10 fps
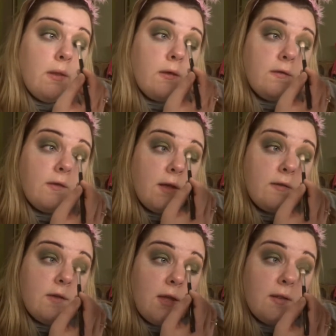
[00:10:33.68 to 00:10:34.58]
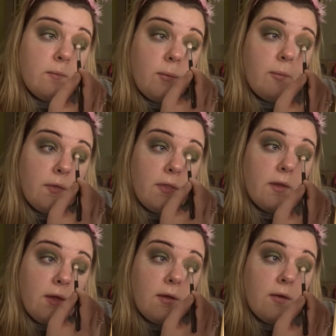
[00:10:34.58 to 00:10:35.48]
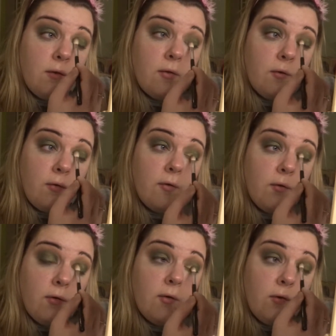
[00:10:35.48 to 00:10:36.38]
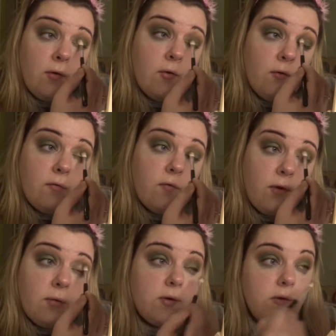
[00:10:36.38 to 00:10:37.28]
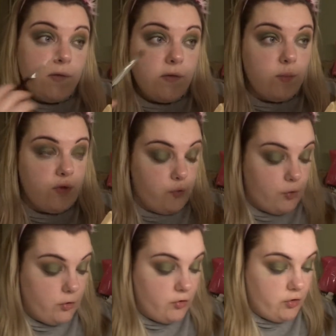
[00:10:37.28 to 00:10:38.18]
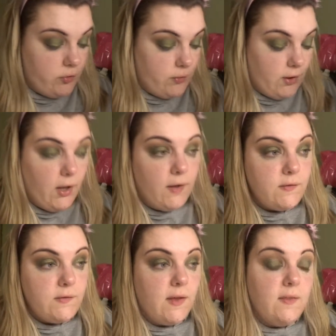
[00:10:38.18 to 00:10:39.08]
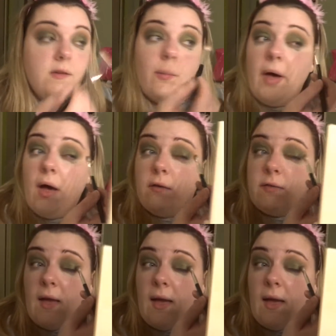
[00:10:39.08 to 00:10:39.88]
Because like I said, that we want the focus to be drawn to the centre part of the